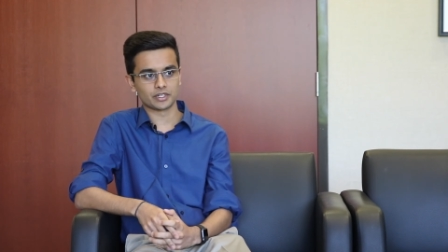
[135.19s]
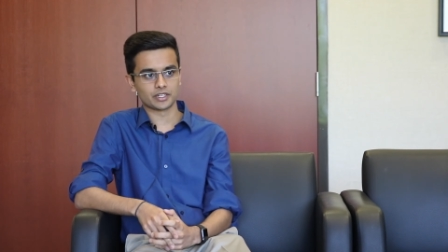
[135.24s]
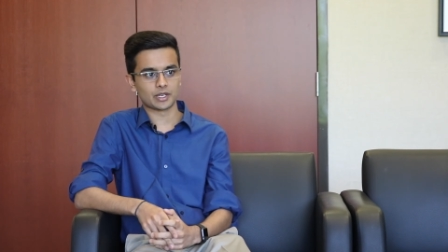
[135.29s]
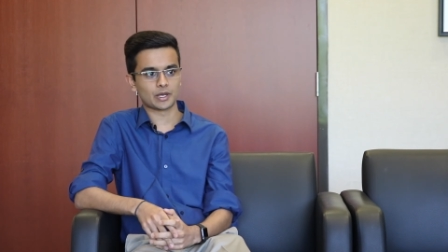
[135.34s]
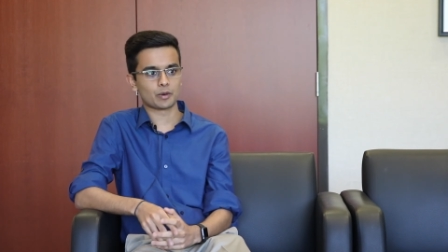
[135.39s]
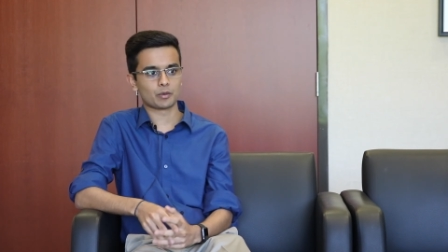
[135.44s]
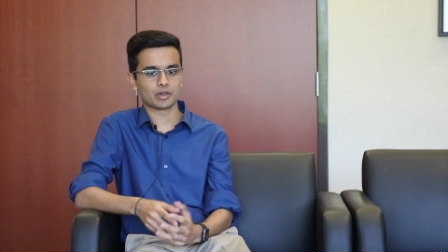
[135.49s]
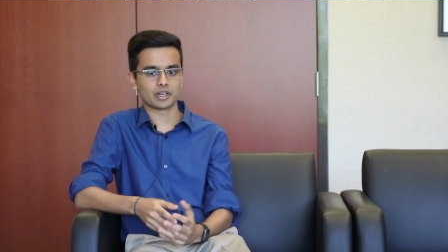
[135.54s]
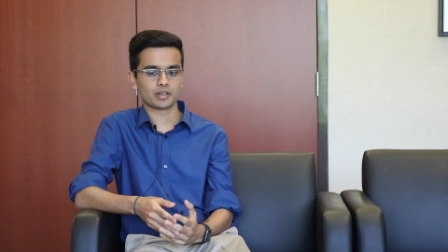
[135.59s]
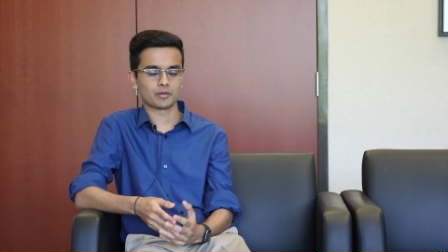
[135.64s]
but
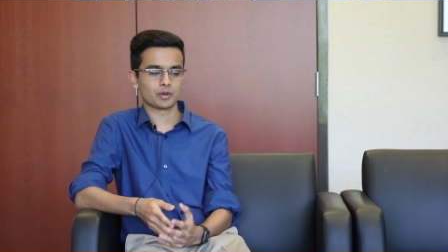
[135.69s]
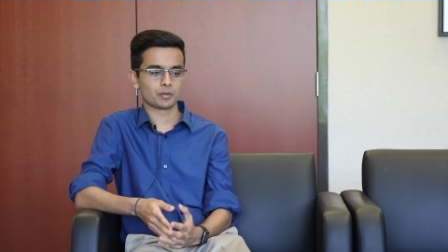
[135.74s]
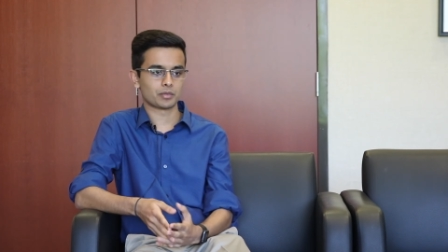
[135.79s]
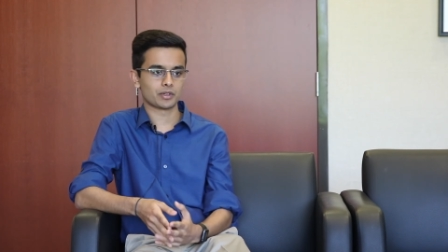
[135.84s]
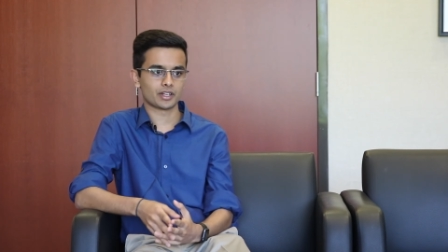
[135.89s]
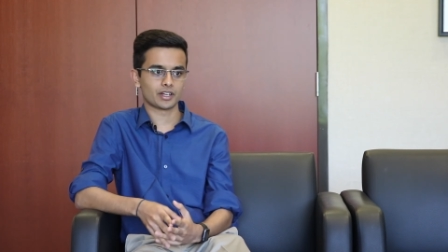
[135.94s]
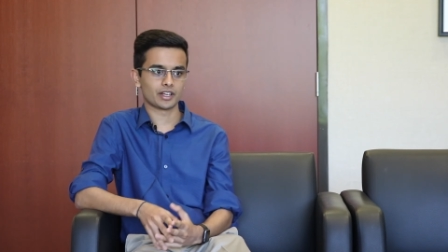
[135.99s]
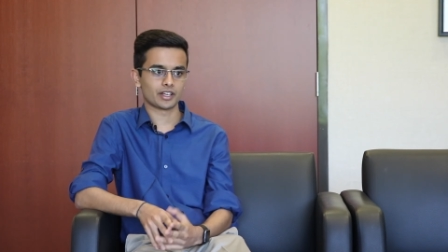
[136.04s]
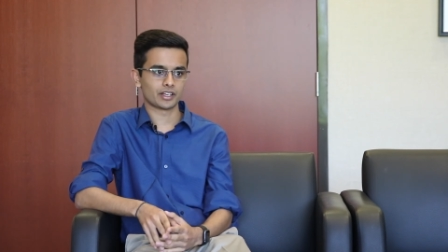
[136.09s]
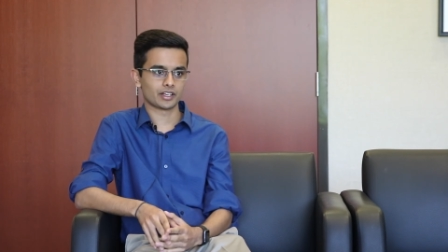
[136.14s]
now when I'm
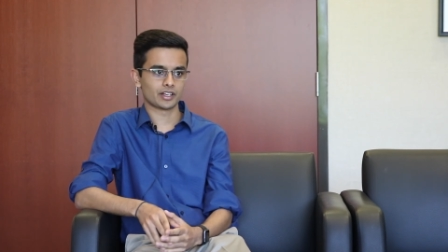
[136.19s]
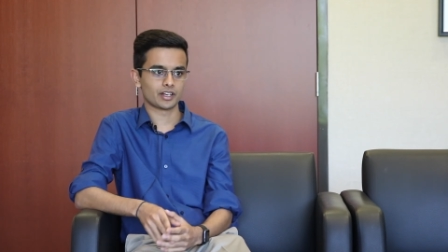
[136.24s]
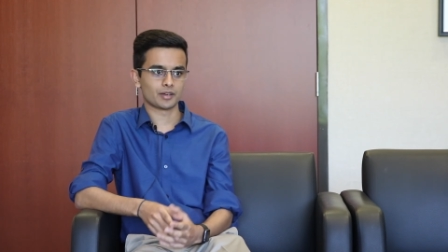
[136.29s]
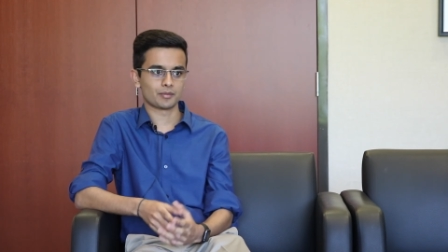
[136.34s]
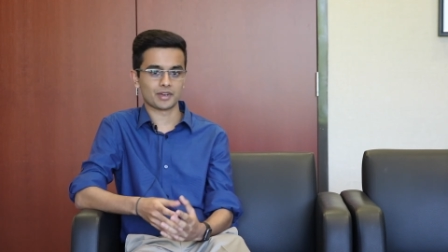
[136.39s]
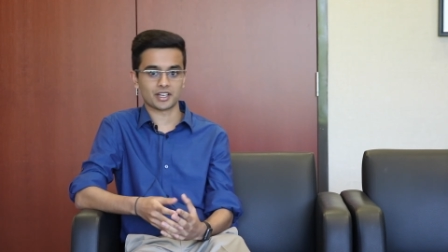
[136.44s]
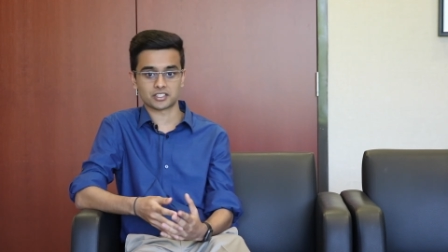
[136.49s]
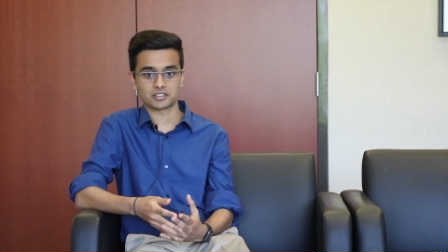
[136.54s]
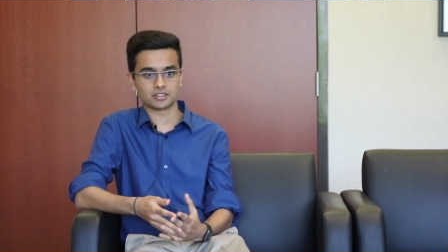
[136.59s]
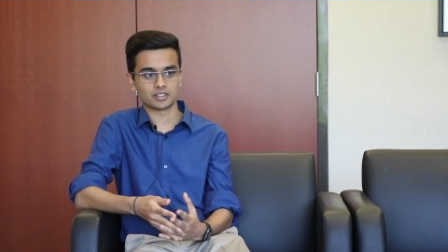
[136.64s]
applying it,
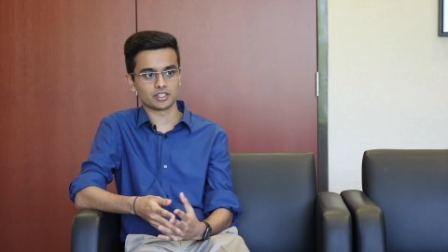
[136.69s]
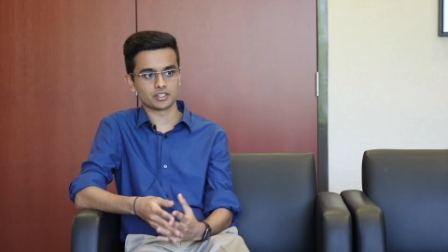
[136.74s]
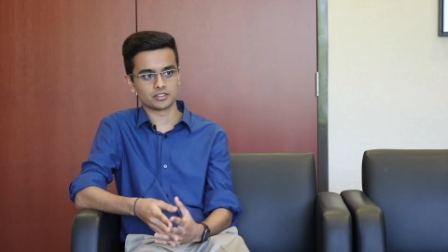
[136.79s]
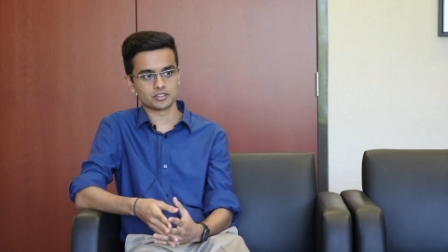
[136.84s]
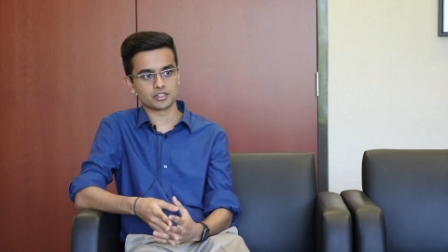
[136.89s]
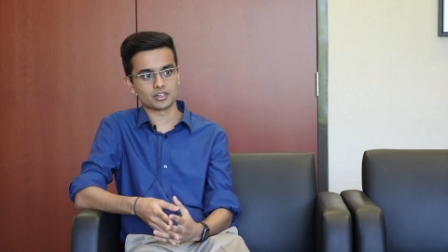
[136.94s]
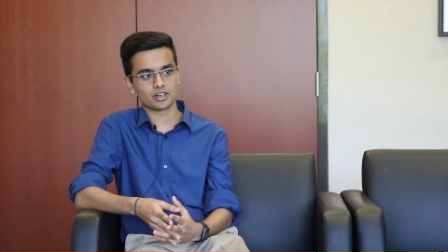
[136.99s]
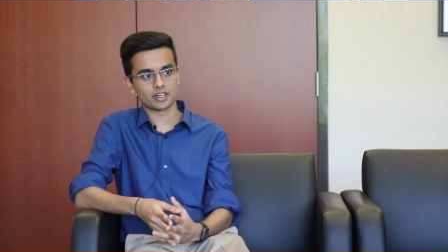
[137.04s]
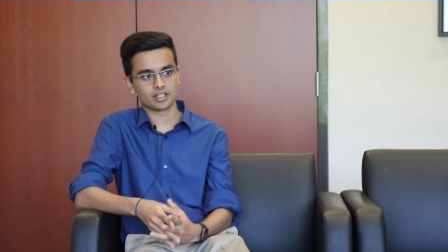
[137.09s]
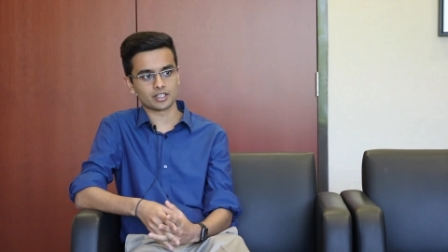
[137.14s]
I'm actually
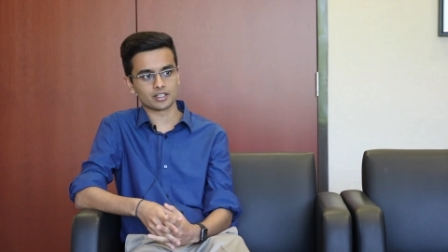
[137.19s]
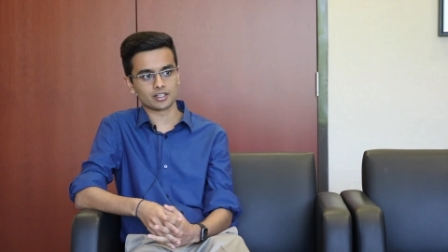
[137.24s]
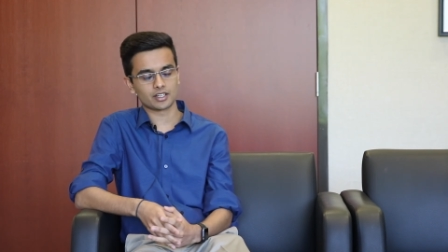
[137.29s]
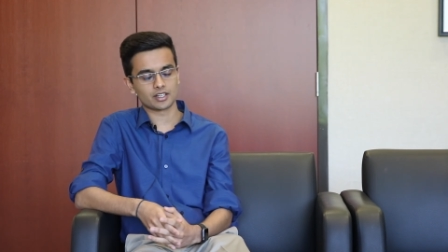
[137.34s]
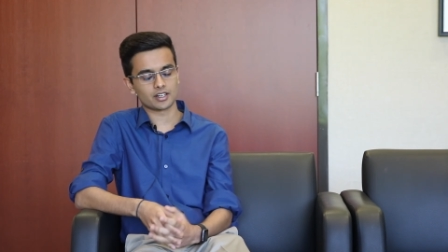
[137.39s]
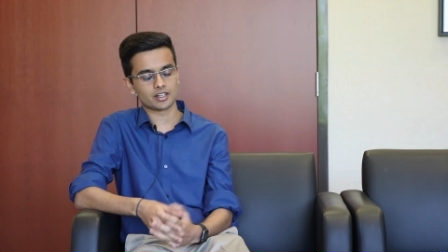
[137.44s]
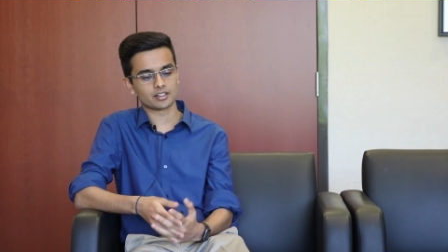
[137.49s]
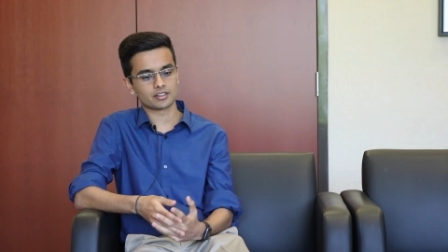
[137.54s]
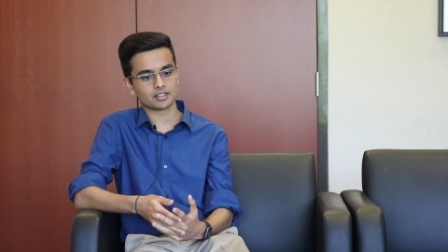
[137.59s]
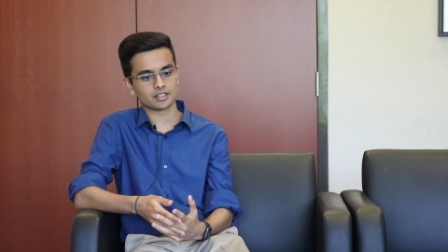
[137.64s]
enjoying it
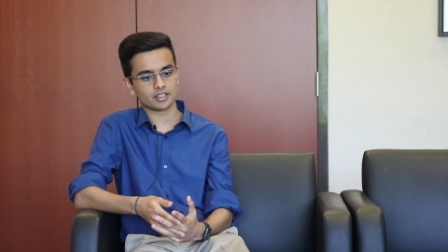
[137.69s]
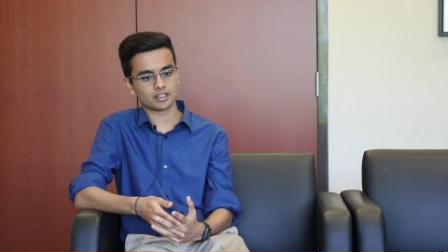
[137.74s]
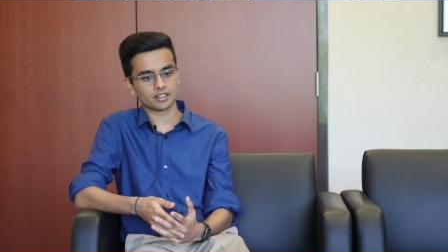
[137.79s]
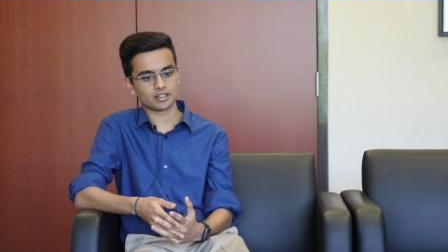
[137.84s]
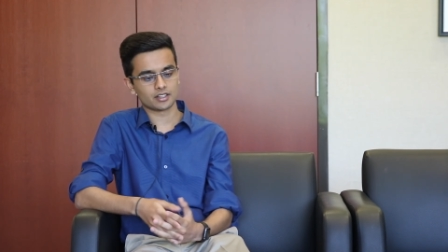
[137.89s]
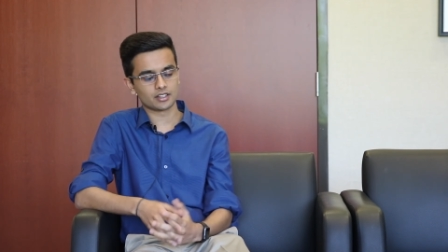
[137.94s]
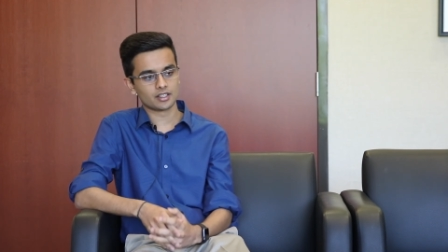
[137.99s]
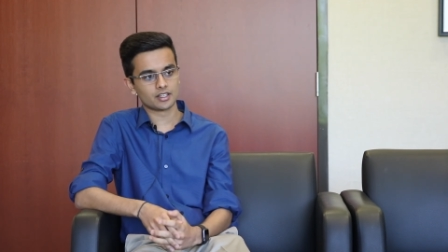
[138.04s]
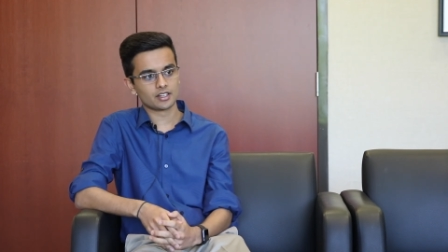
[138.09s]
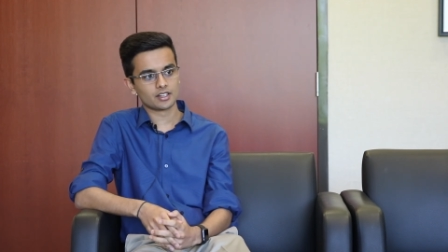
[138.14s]
and I
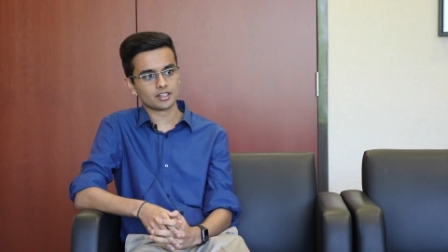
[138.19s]
think